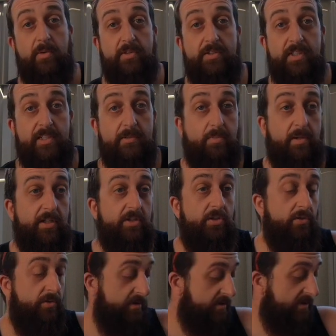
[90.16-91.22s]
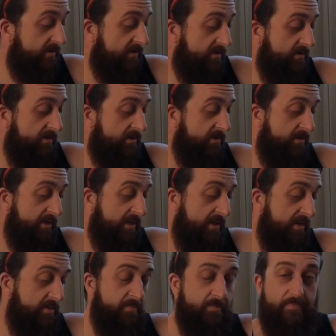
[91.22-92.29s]
wants these plush toys. He's not
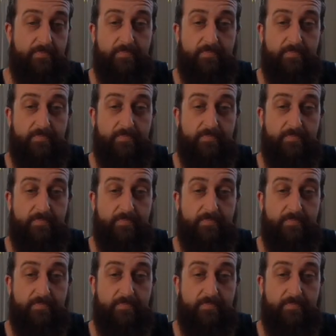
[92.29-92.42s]
getting them.